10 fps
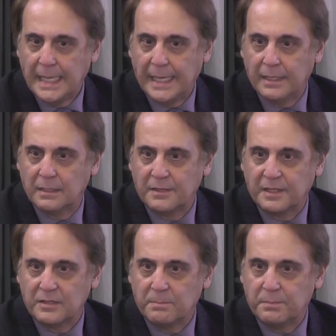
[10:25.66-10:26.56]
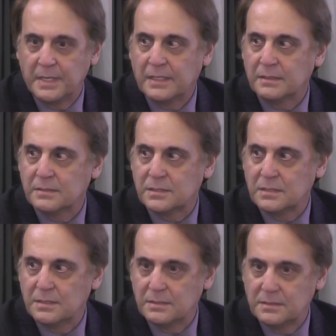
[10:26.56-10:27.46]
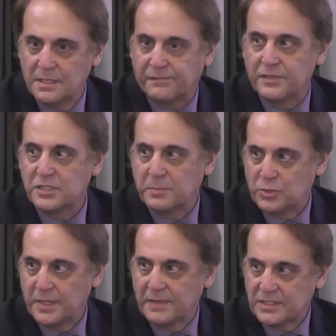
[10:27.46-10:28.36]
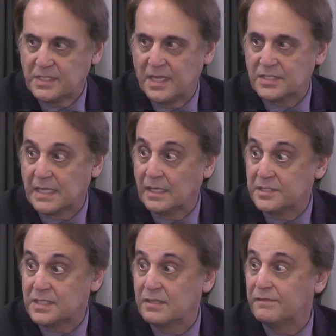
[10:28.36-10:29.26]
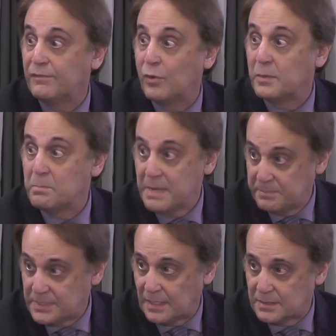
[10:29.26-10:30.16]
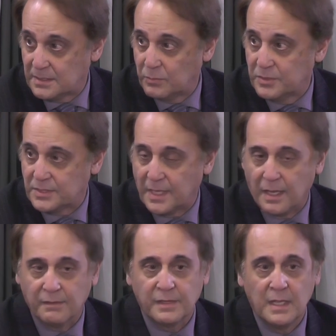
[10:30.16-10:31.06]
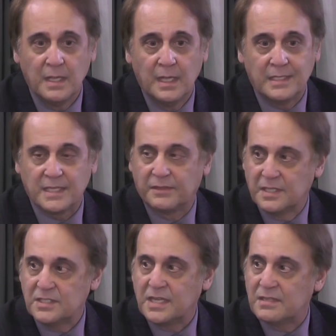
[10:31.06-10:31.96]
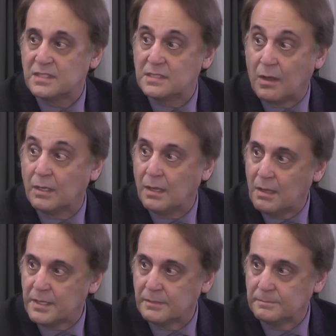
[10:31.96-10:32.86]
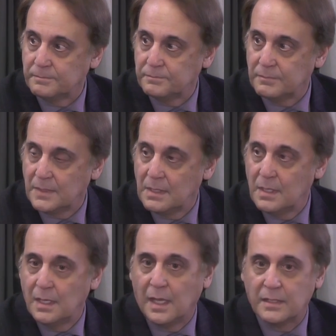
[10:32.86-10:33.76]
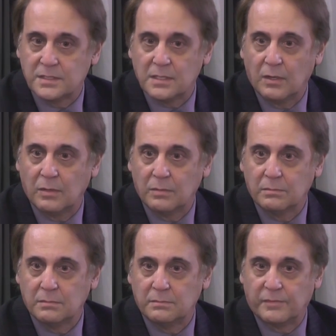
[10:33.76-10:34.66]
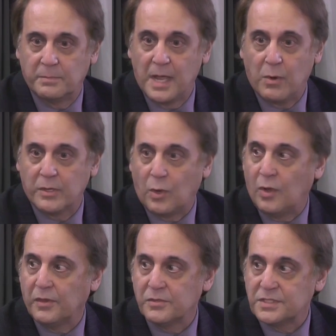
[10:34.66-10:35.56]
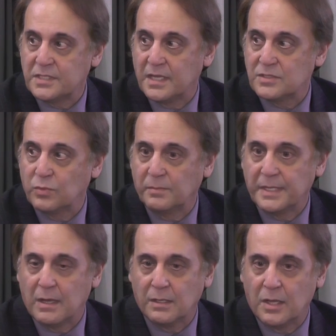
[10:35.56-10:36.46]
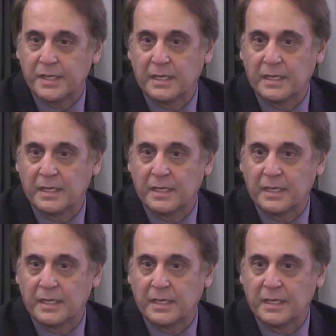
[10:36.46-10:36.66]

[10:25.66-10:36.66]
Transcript: And I think the biggest difference between this test and, let's say, the former MEA test that we used to have is that this test is online. And so from now on, all those tests will be online.